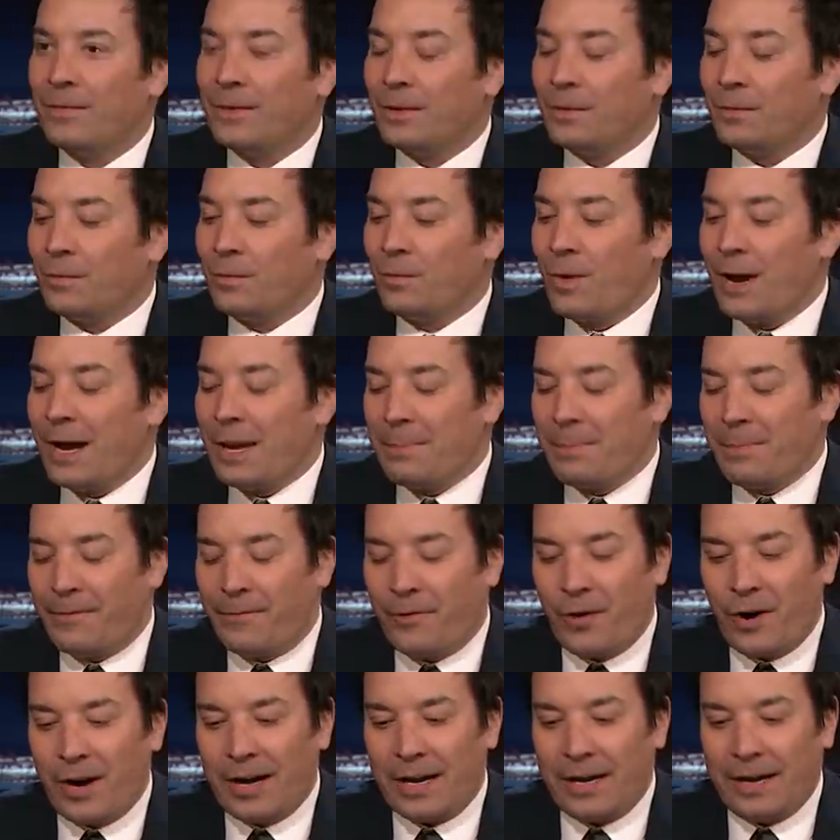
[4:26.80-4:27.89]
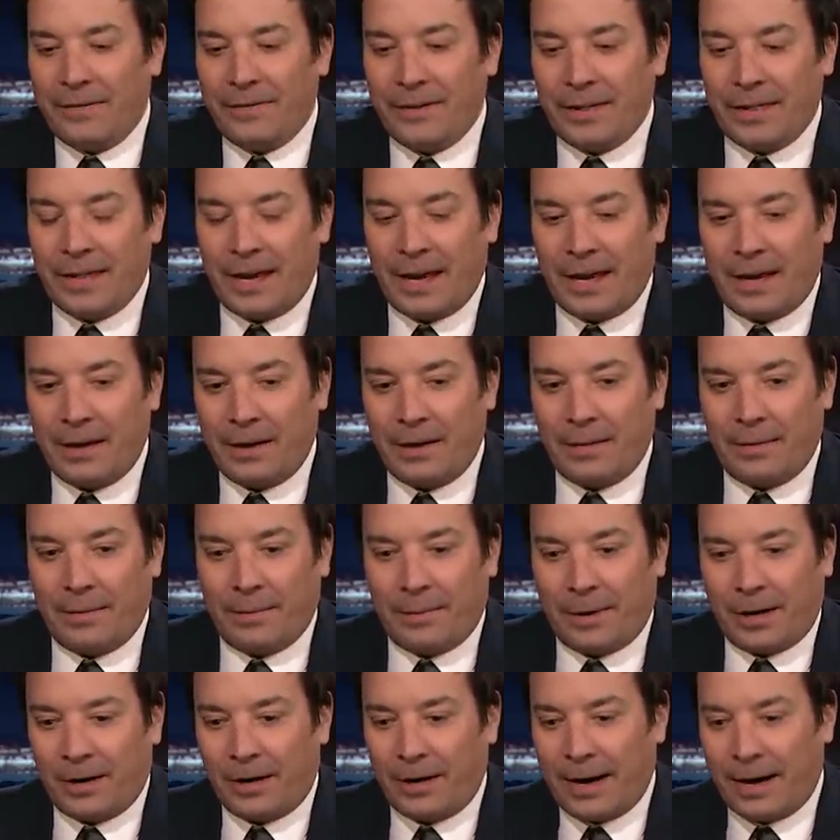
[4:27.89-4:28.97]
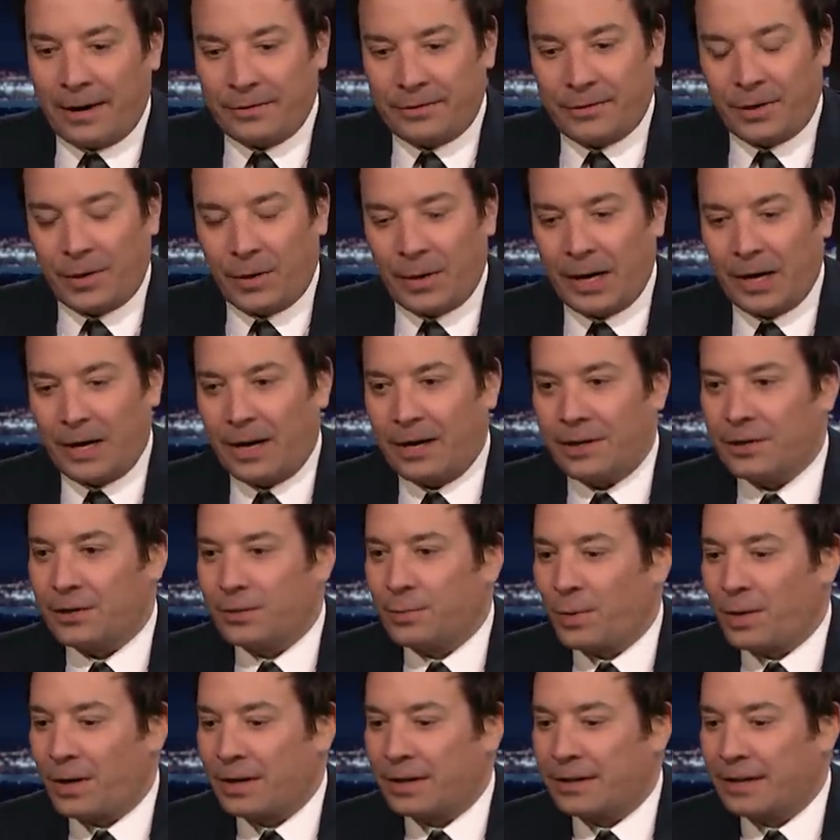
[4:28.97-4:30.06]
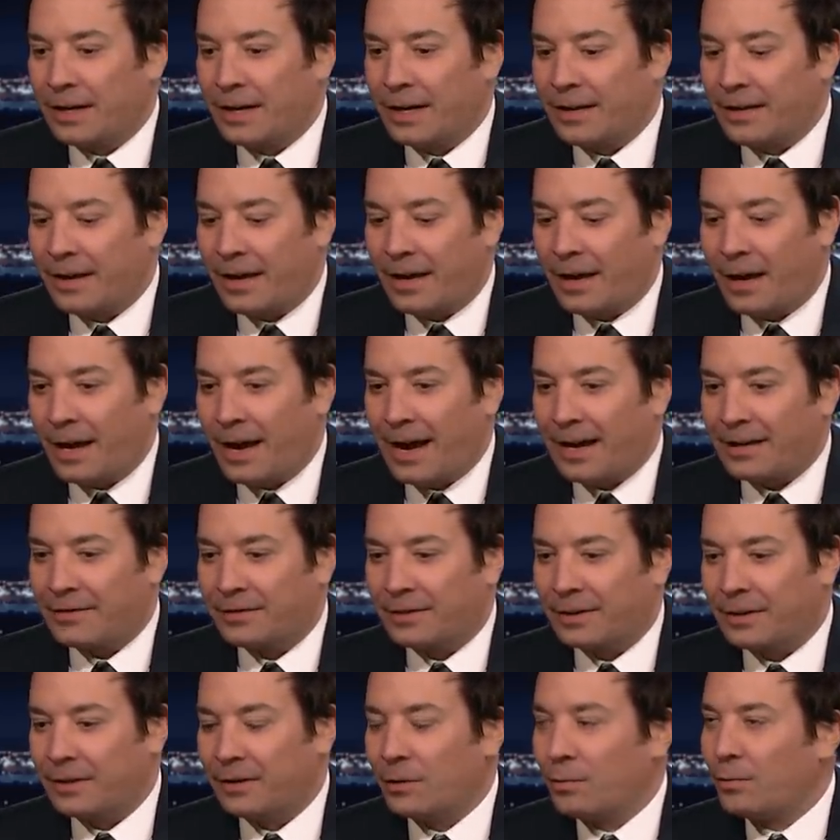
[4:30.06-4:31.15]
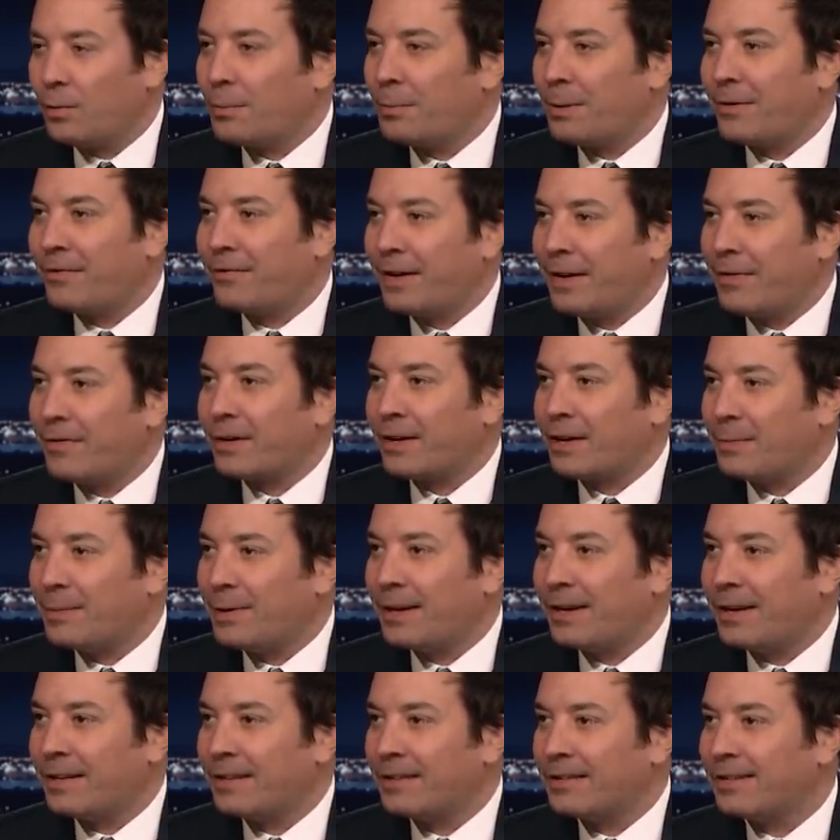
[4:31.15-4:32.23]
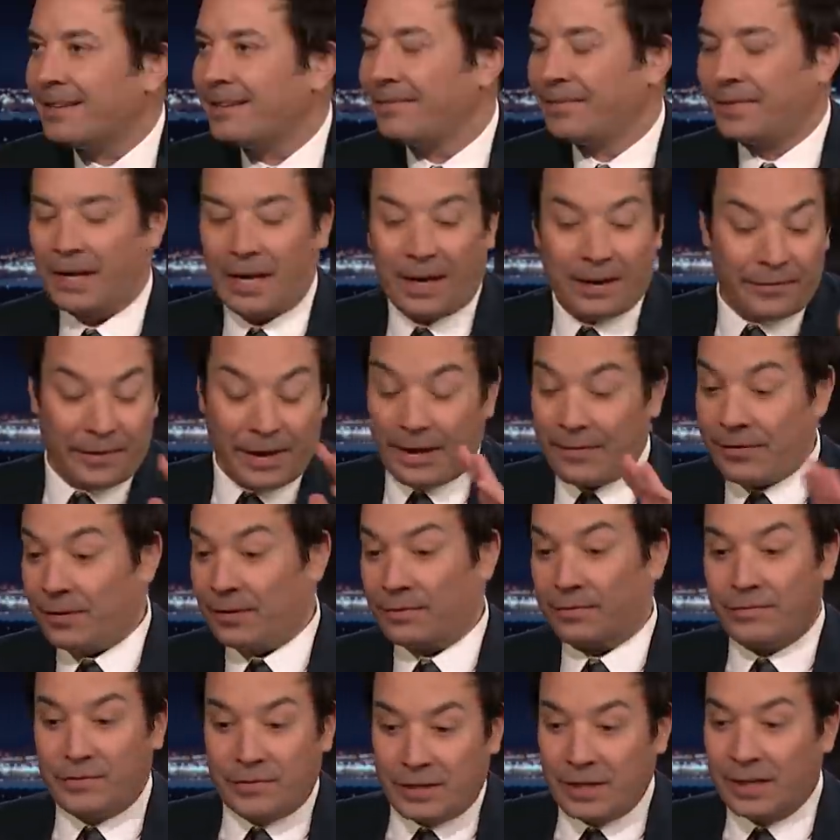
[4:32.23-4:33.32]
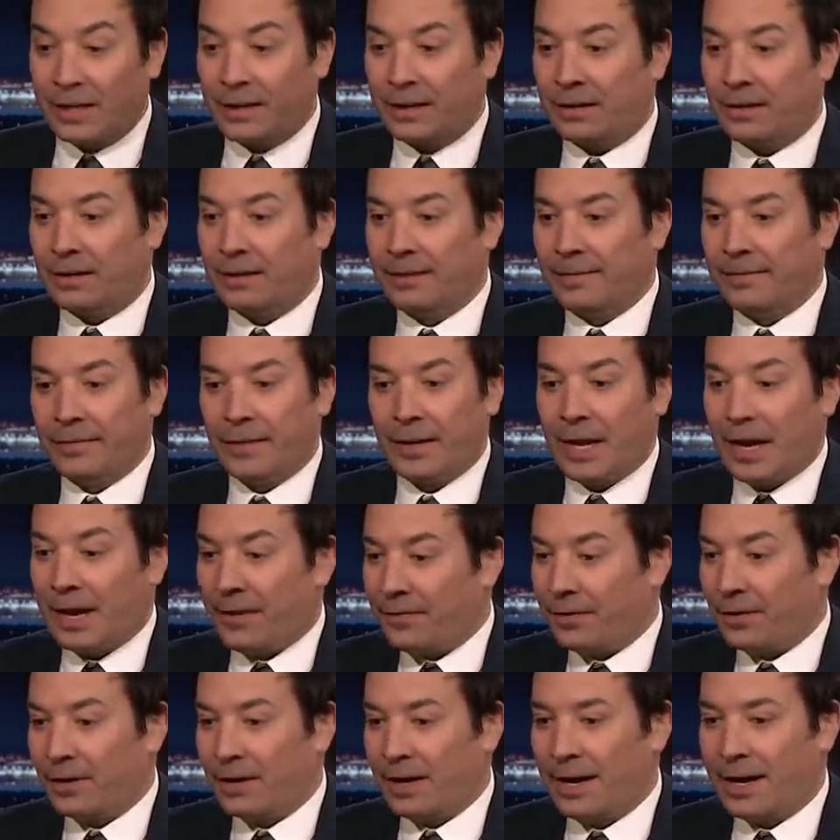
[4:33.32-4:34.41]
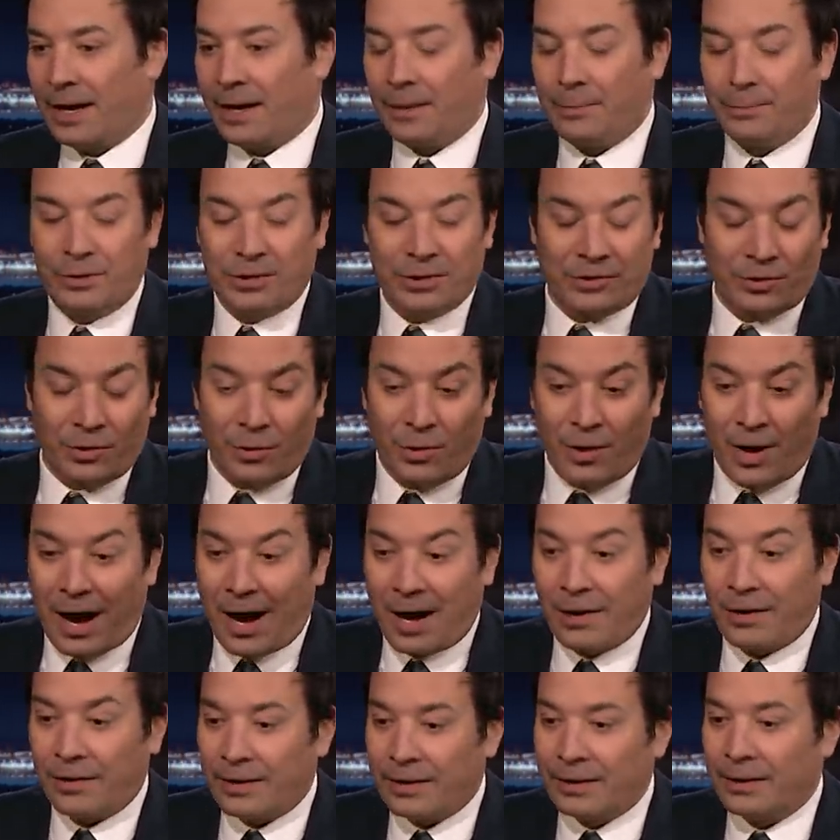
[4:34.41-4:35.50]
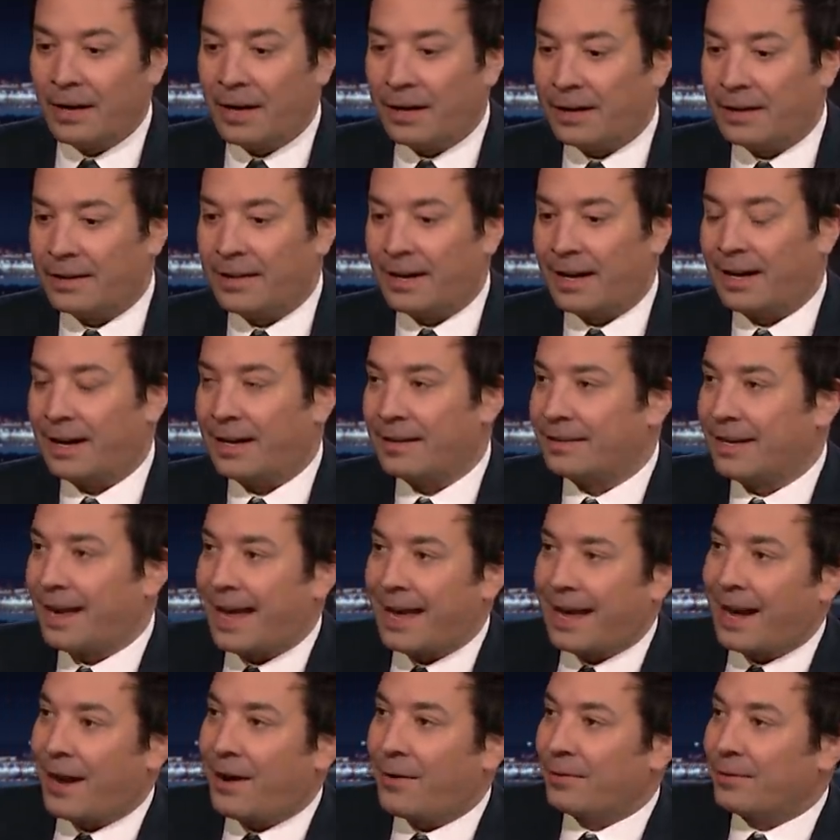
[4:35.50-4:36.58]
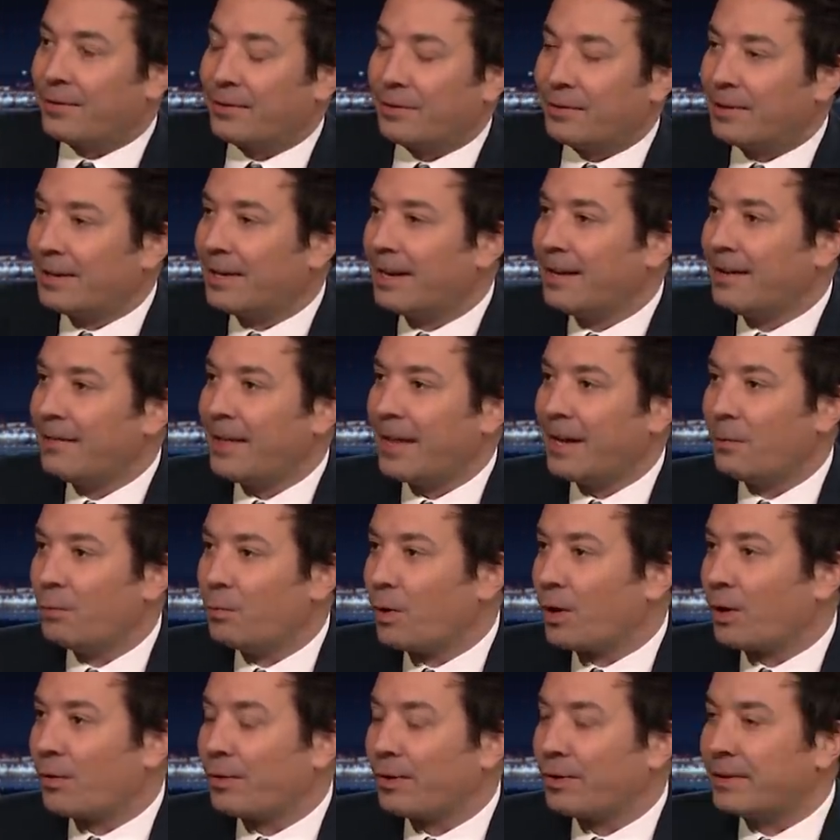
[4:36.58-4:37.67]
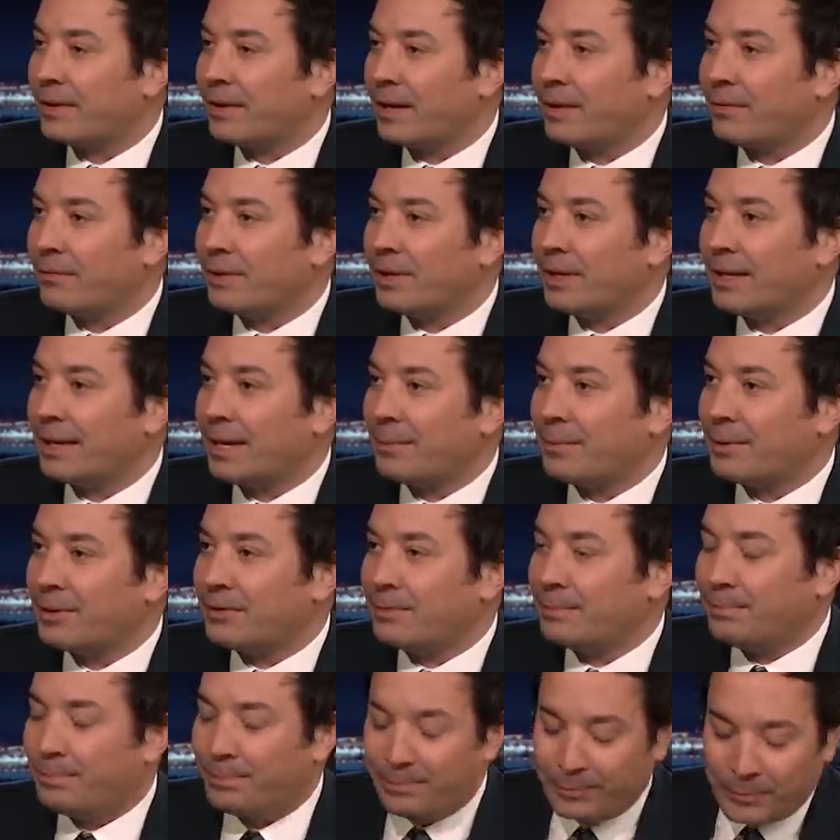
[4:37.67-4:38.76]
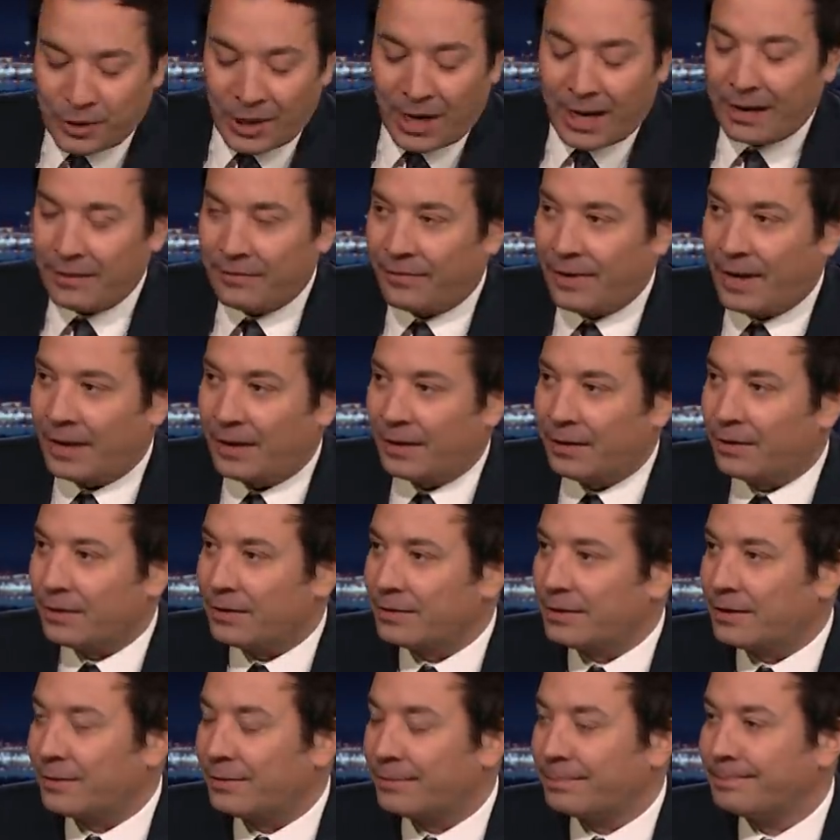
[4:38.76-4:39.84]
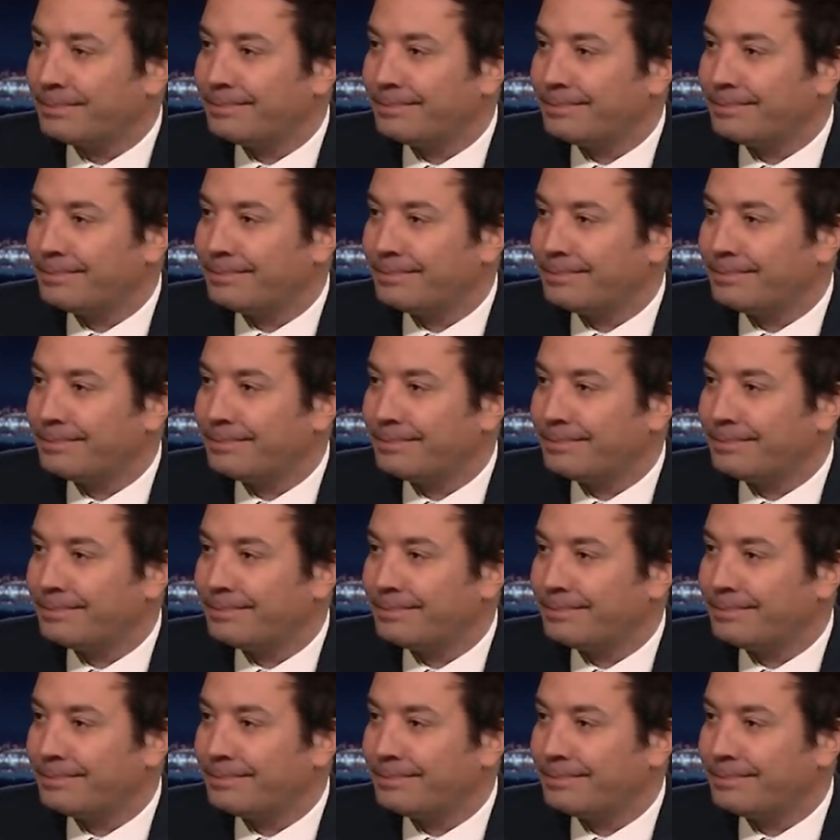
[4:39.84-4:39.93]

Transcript: is. Wayne, before I give you our outro here, I just want to tell you that you're one of my favorite comedians that I've ever seen, ever, and I'm just so honored and lucky that I got to hang out with you and work with you. I really am a giant fan of yours, dude.